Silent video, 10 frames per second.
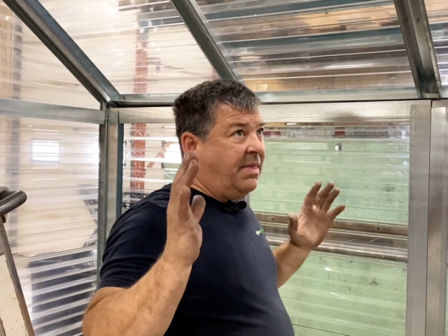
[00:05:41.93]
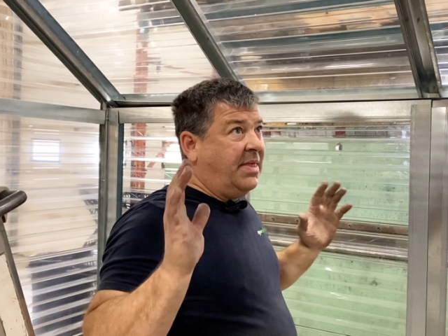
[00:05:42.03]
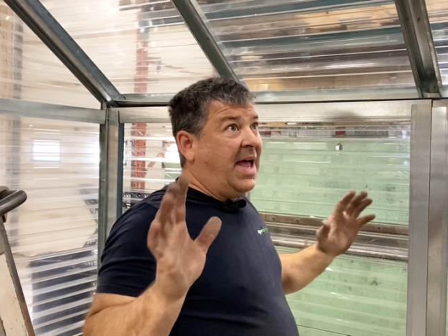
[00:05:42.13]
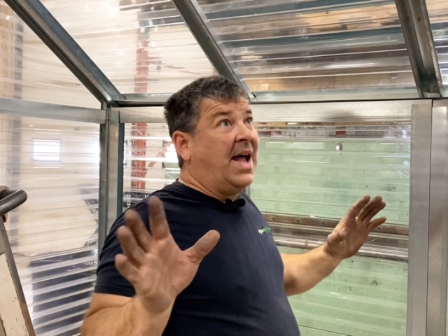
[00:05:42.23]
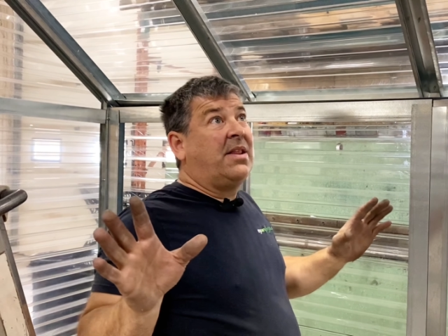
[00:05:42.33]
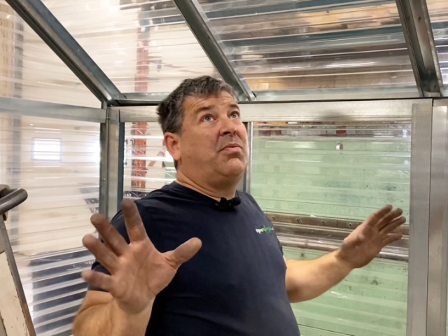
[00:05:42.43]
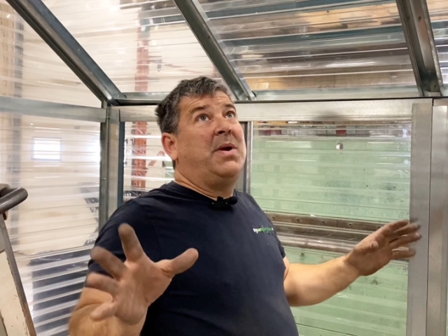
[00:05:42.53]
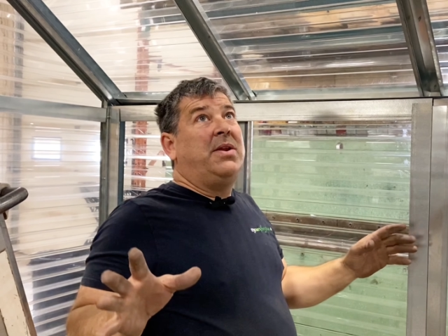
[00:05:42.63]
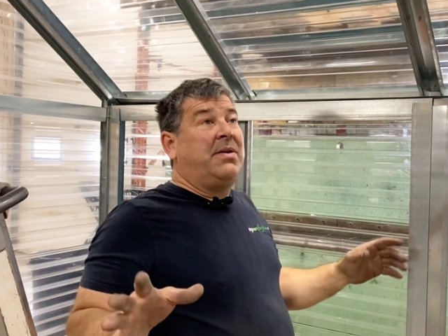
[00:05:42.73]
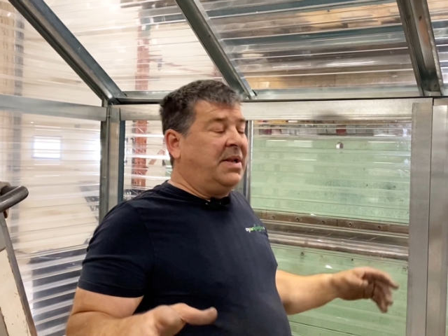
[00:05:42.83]
That's
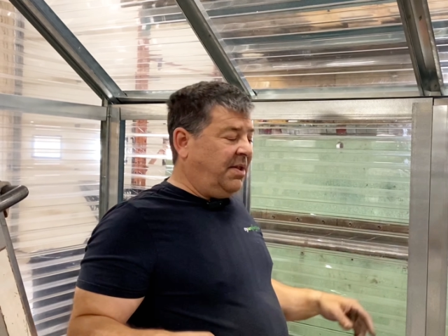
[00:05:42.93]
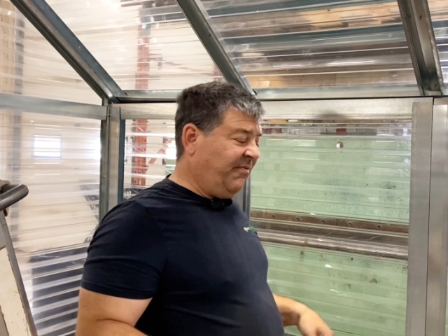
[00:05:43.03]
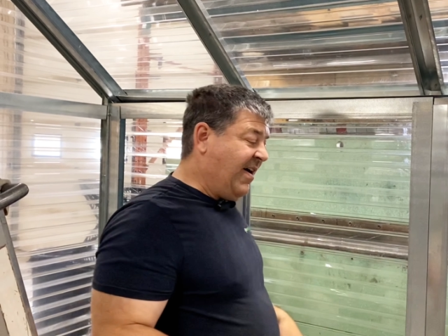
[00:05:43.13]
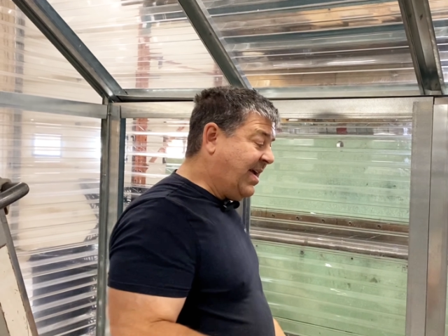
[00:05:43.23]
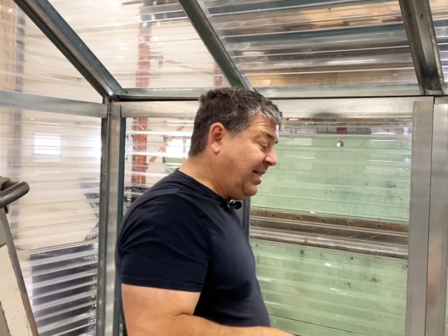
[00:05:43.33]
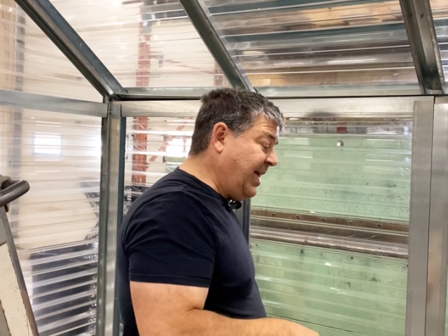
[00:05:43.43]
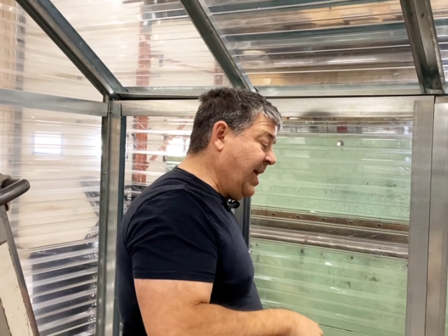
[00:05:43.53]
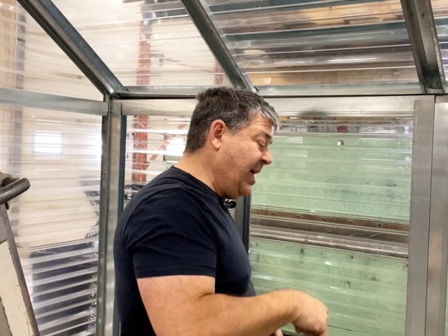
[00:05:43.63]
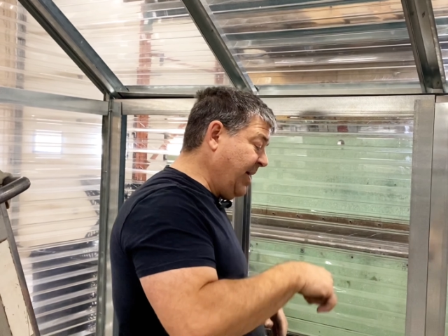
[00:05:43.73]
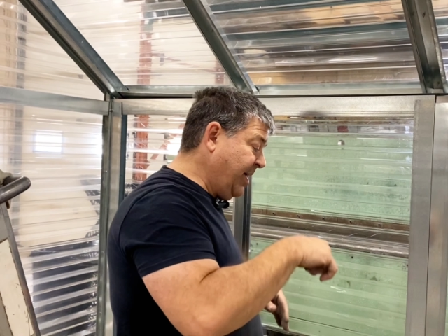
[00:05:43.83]
when you can finally
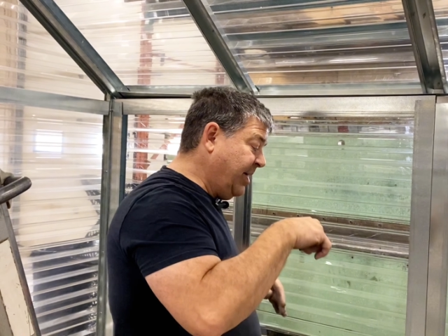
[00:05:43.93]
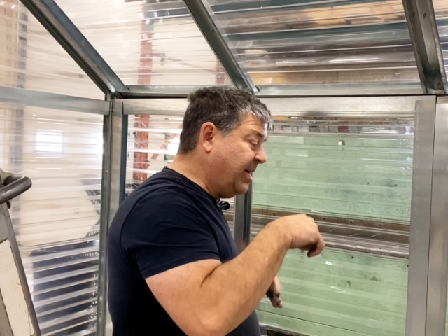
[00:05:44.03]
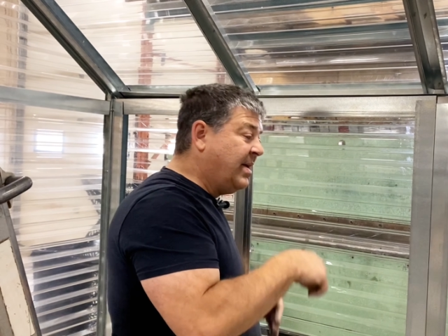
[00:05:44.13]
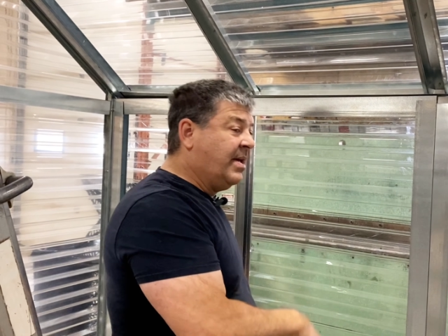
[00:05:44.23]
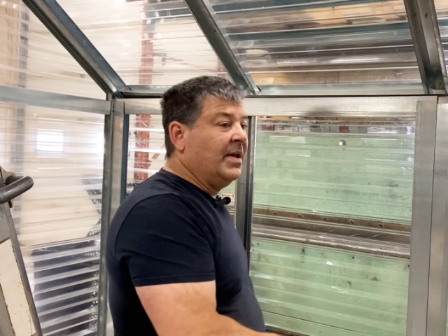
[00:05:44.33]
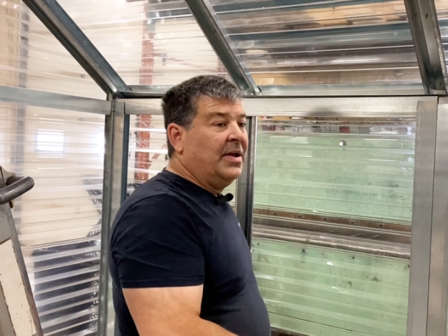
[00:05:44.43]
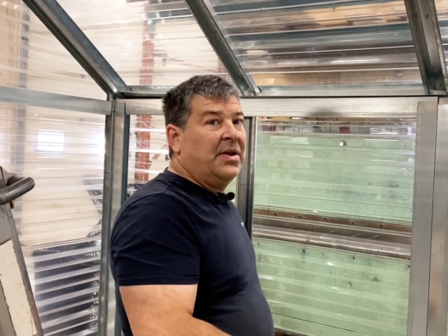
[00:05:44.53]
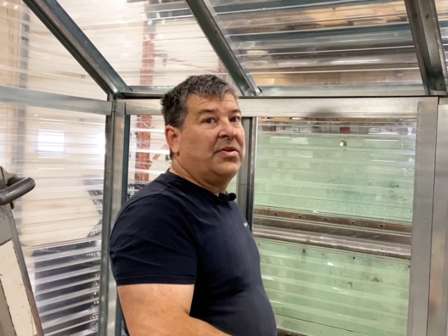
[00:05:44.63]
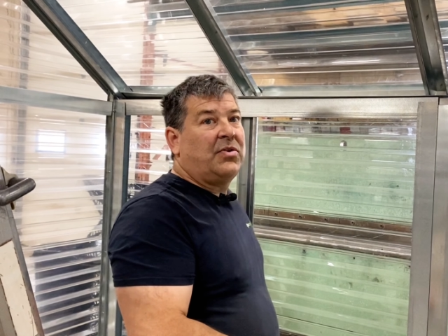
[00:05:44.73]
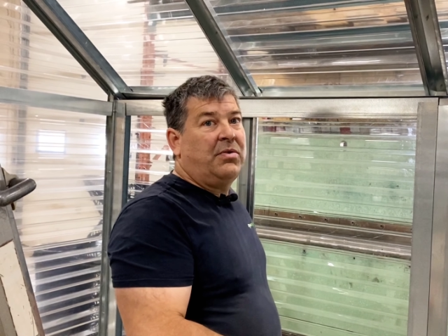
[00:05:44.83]

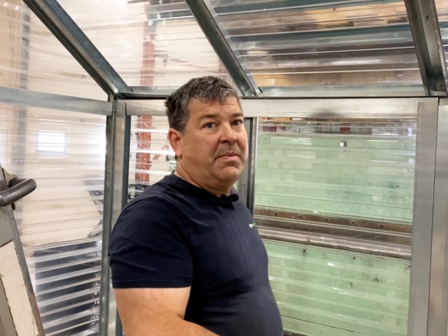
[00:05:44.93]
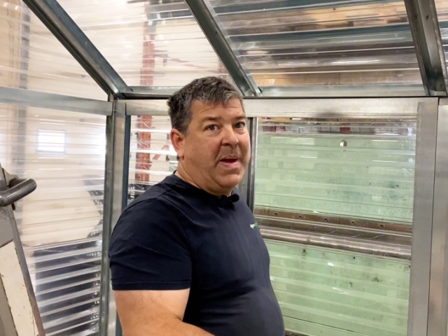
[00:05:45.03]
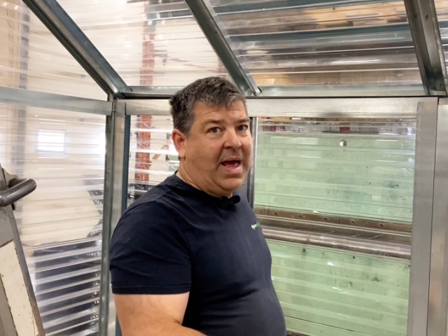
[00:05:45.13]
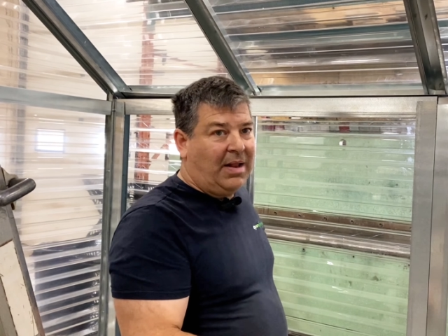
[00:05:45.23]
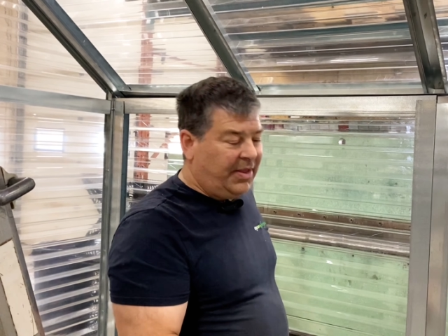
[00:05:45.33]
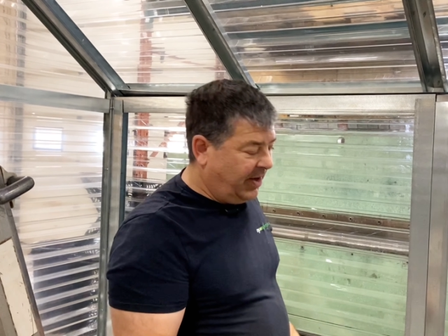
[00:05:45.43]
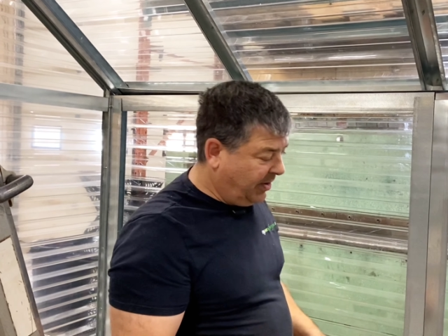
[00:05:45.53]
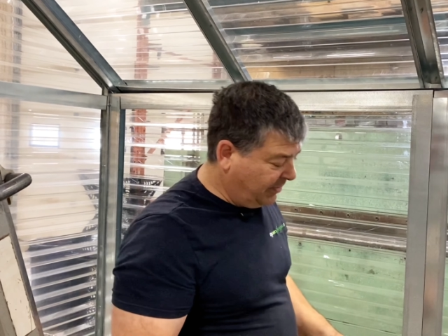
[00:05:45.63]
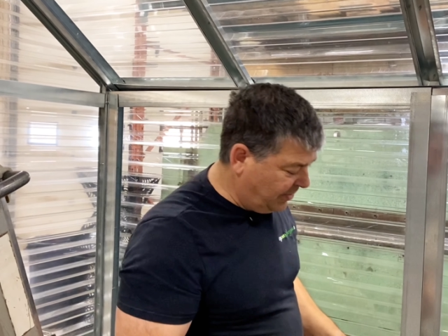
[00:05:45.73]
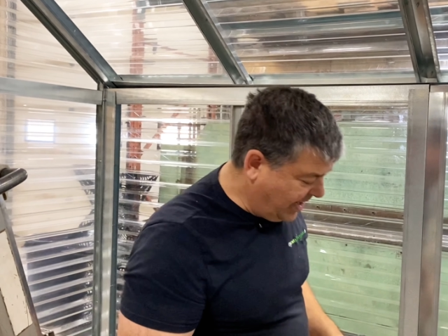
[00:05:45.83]
screw
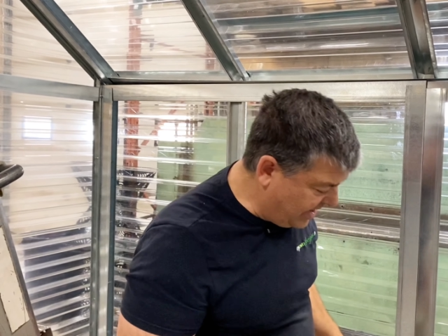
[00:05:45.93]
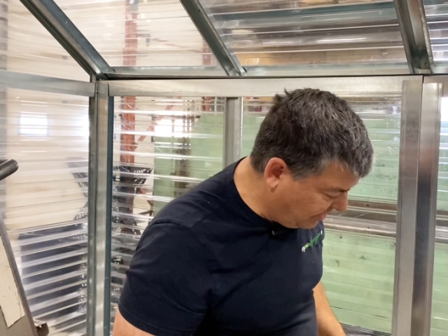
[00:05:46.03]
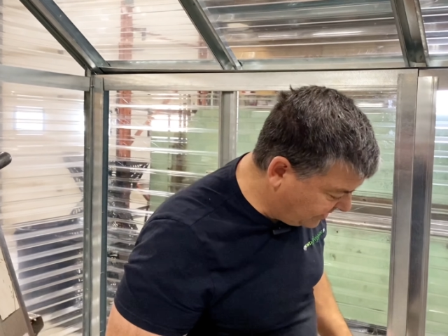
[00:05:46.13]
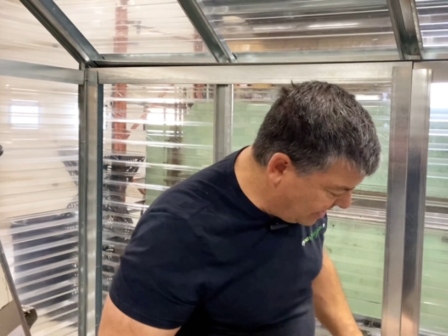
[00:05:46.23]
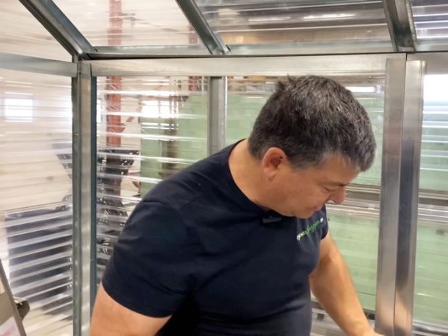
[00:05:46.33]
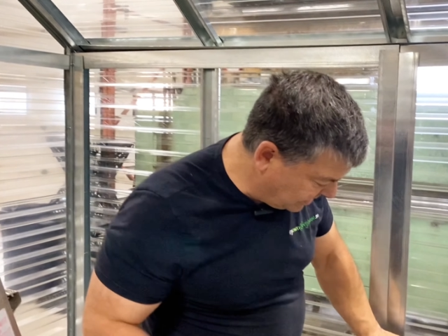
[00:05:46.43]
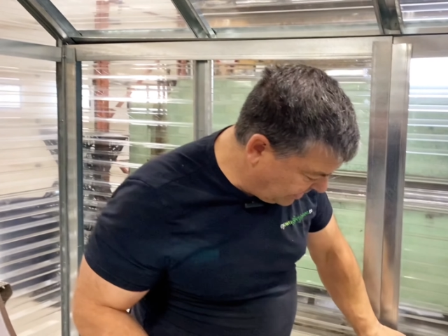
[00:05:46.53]
the greenhouse down to